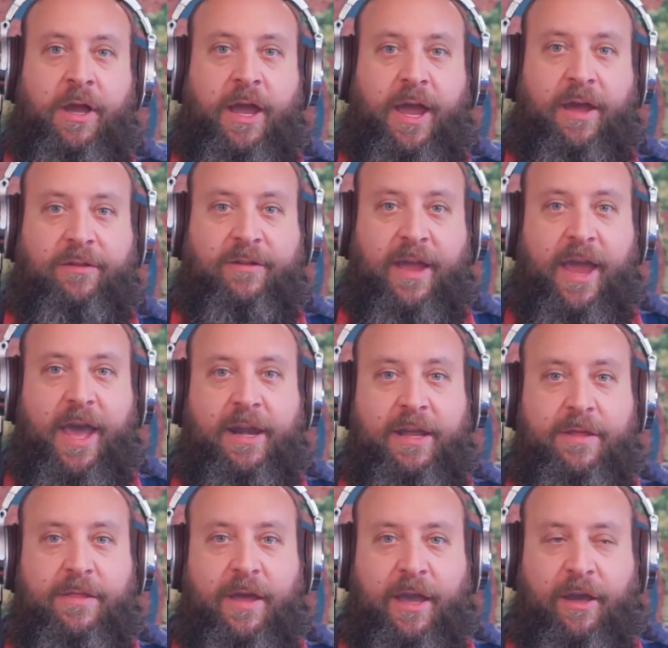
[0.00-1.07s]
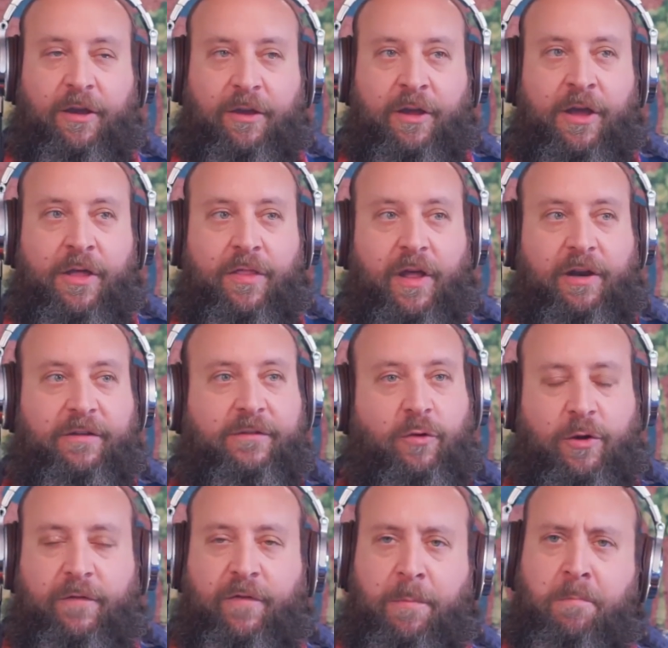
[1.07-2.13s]
And anything that is
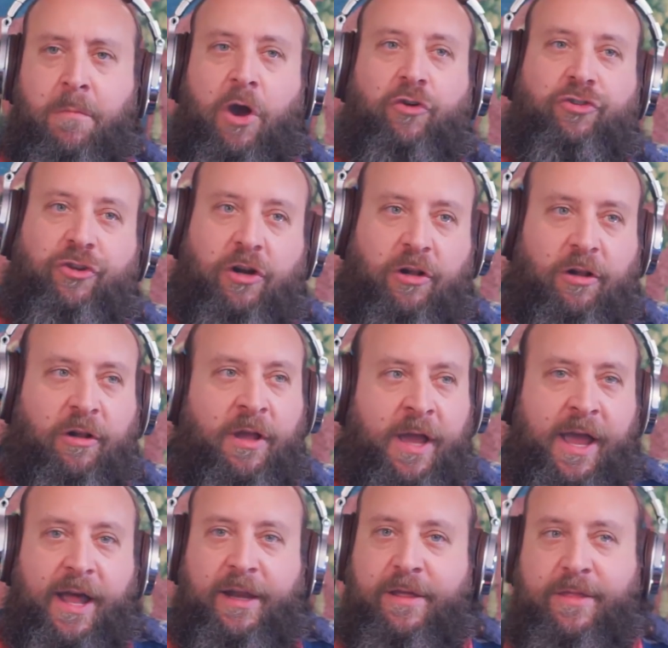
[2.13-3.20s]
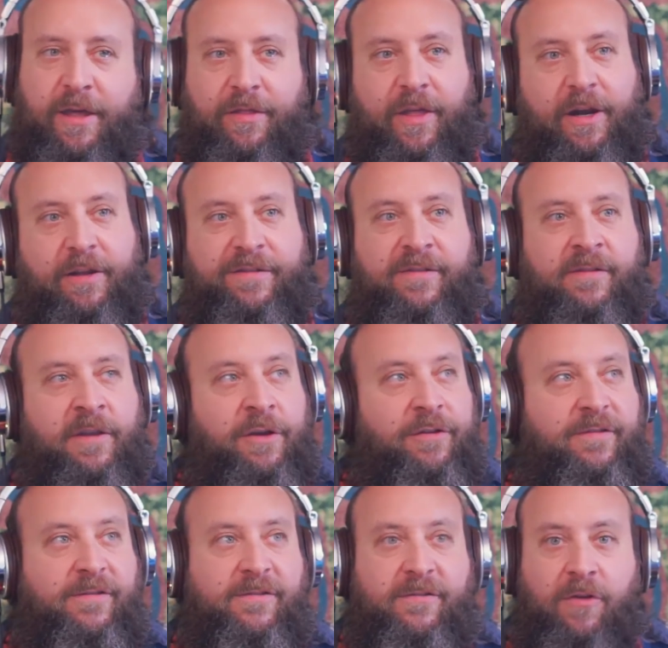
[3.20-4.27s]
sort of emotional, anything that is
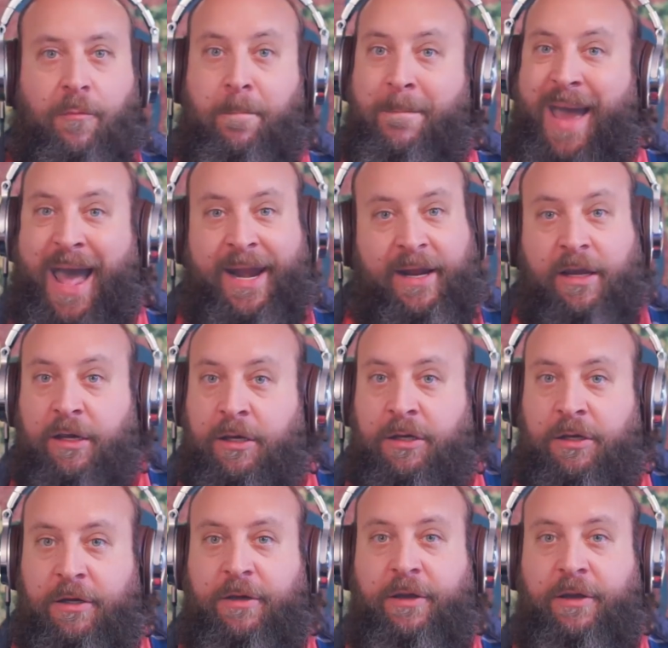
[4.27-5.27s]
somatic,